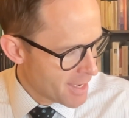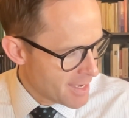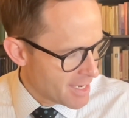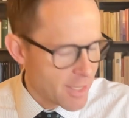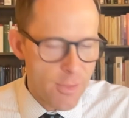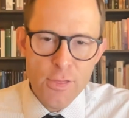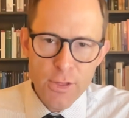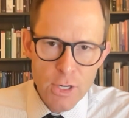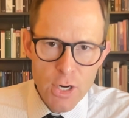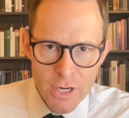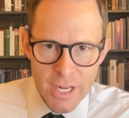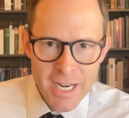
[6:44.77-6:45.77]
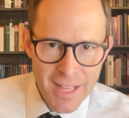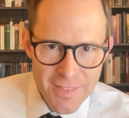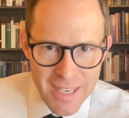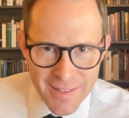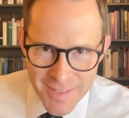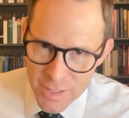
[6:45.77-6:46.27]
And third, and I
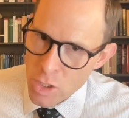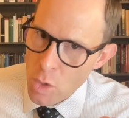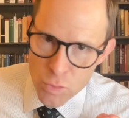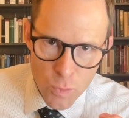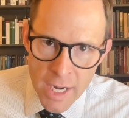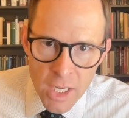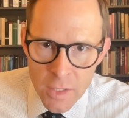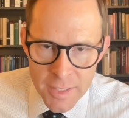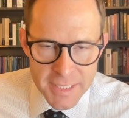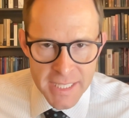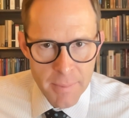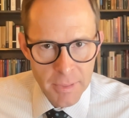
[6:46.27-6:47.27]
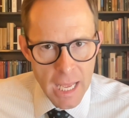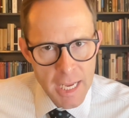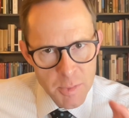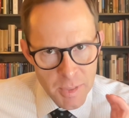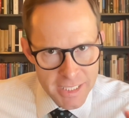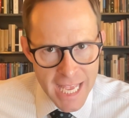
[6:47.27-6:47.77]
think this goes right along the same lines
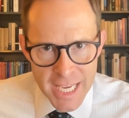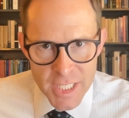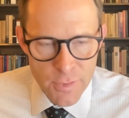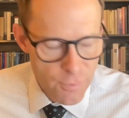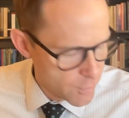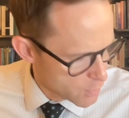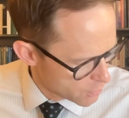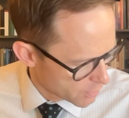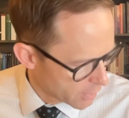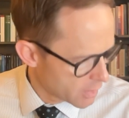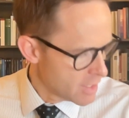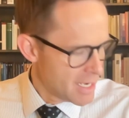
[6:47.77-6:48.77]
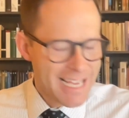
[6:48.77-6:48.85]
but takes it further,